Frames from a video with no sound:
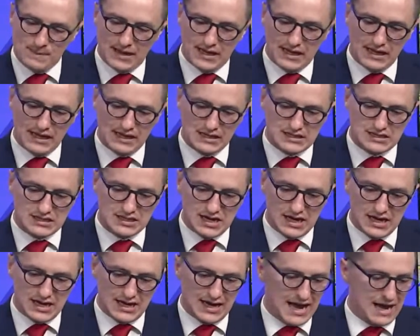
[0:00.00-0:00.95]
making it
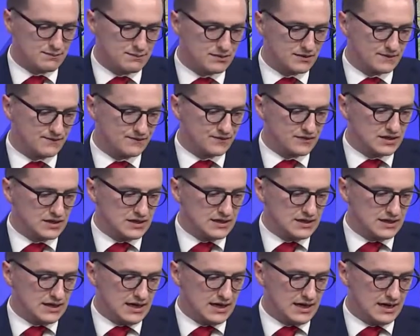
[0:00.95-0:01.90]
happen.
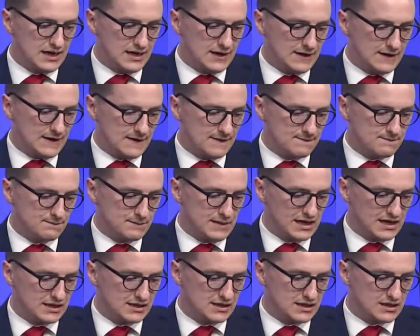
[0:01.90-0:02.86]

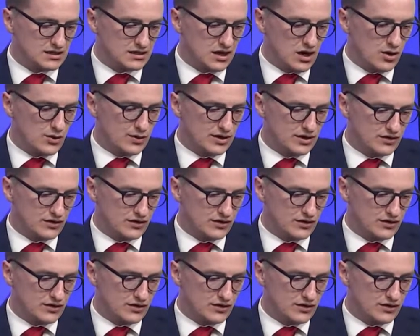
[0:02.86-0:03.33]
Making things go